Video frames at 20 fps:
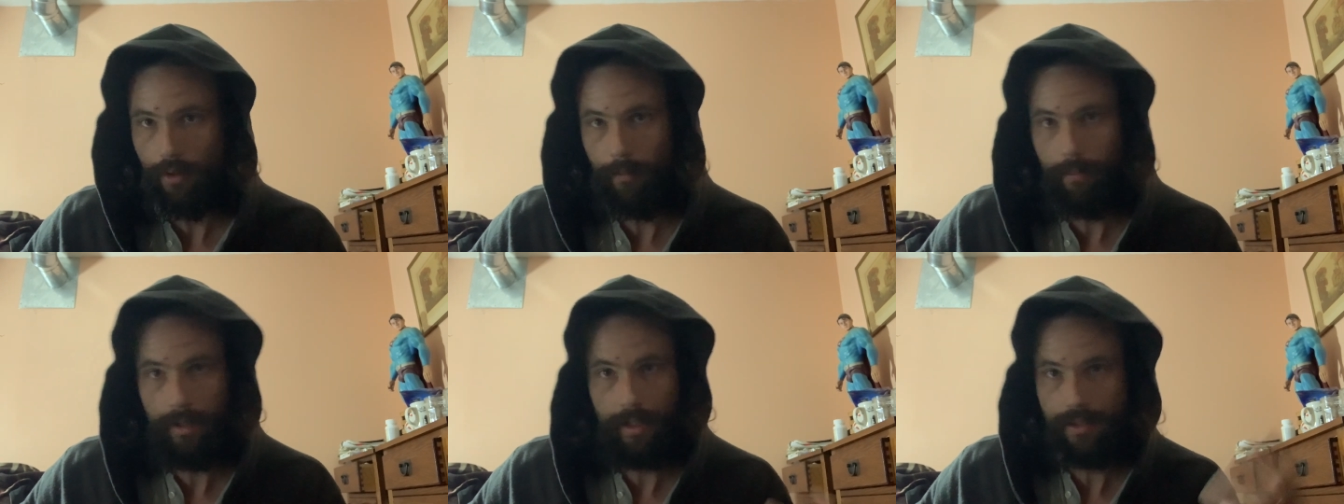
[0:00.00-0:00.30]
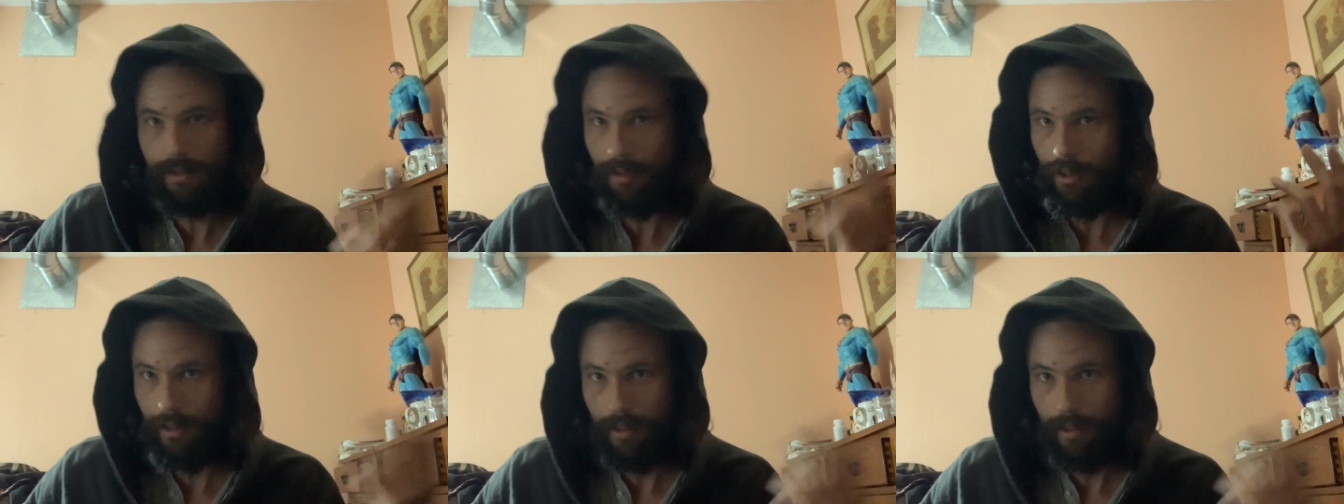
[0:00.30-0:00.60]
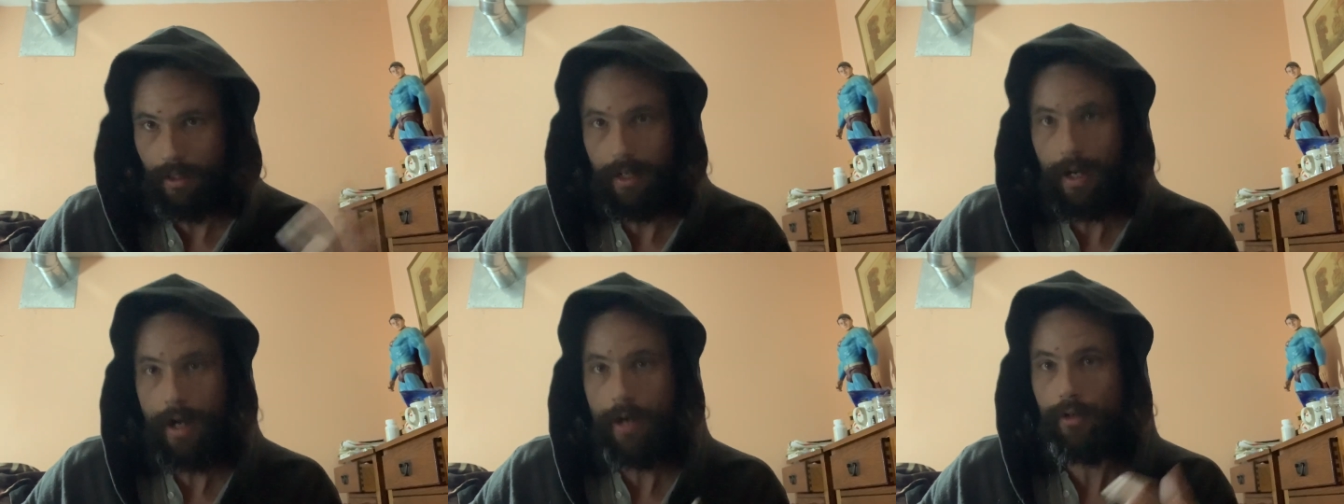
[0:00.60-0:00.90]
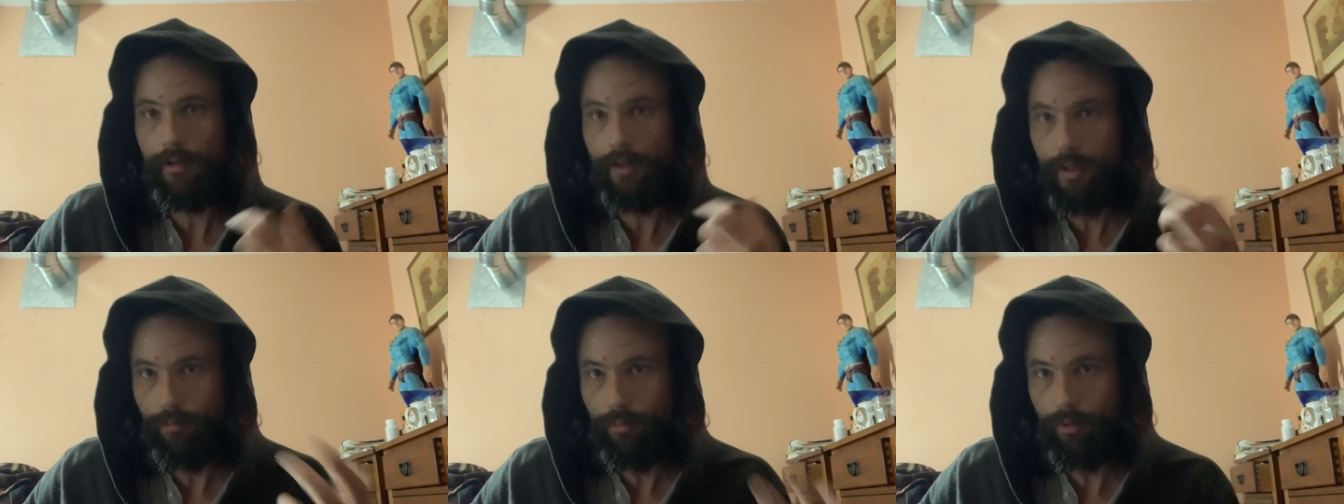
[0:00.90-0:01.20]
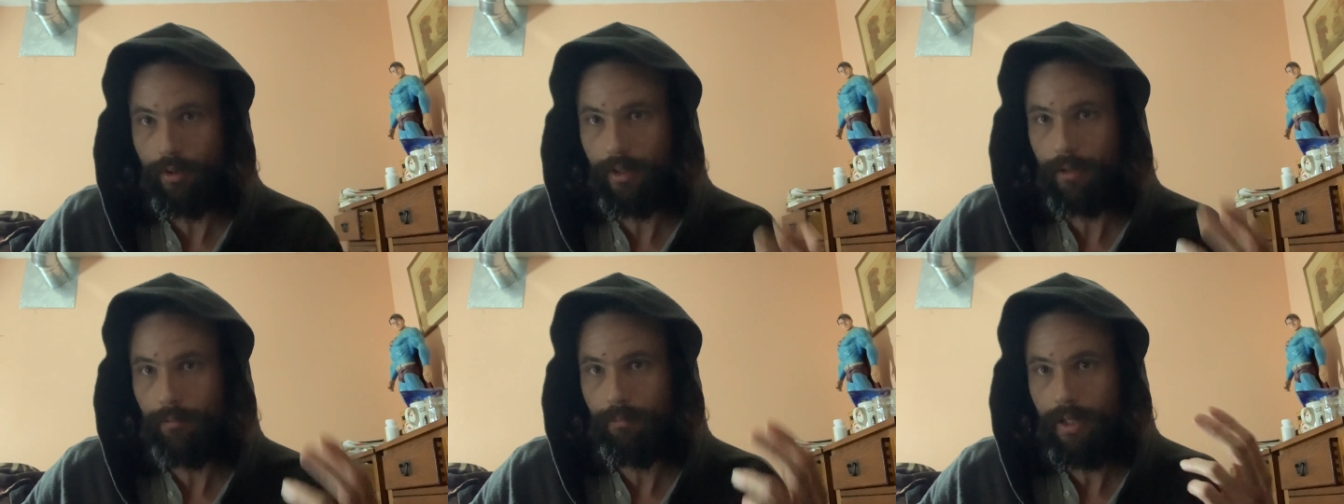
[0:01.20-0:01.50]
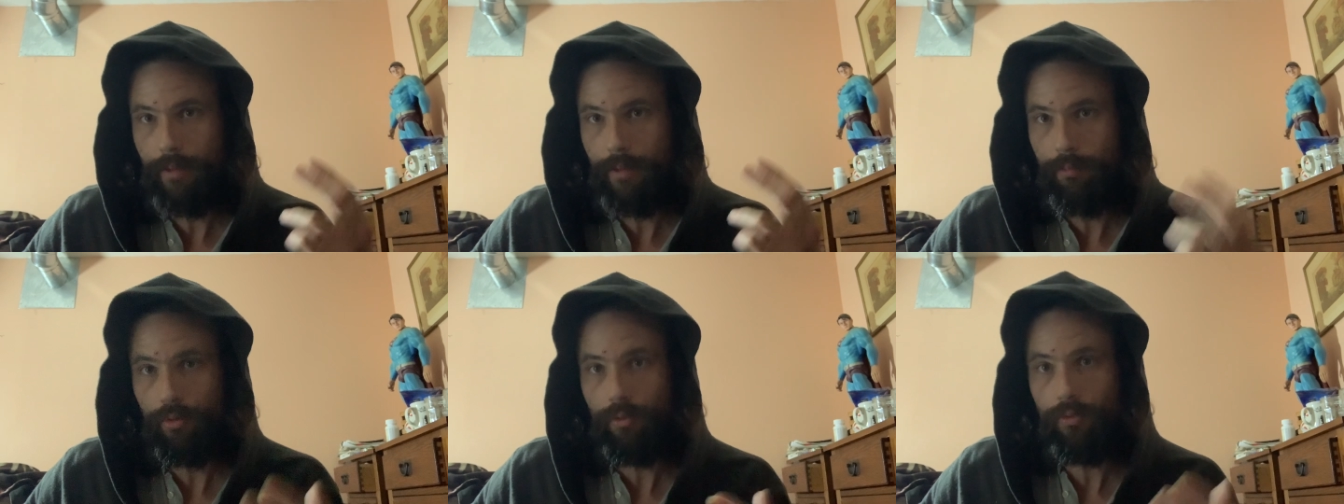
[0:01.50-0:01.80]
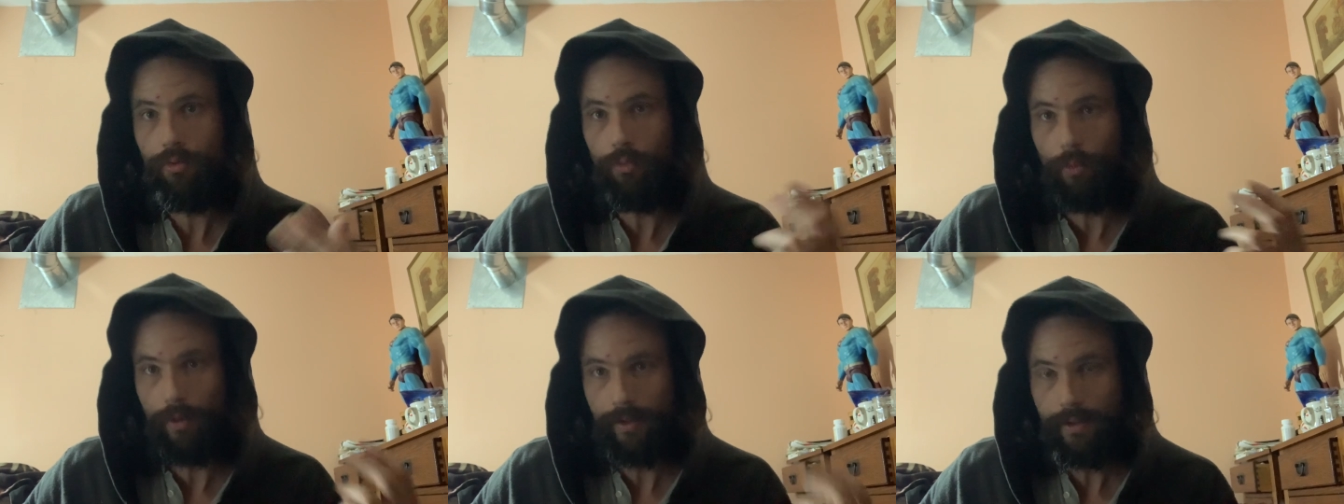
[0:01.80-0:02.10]
I mean, it's going to inherently bring people
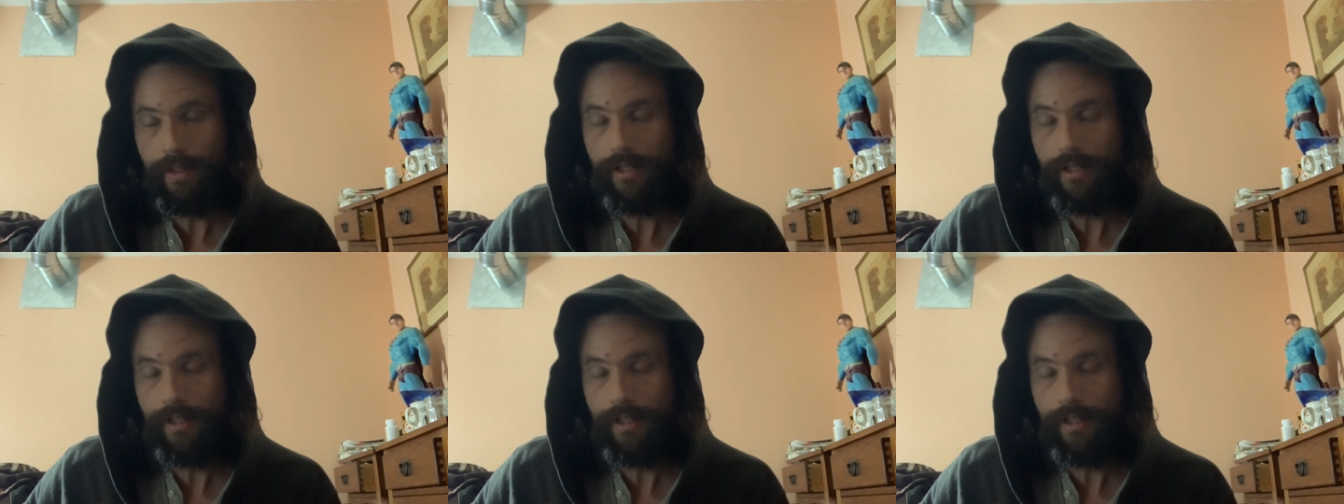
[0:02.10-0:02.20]
who want to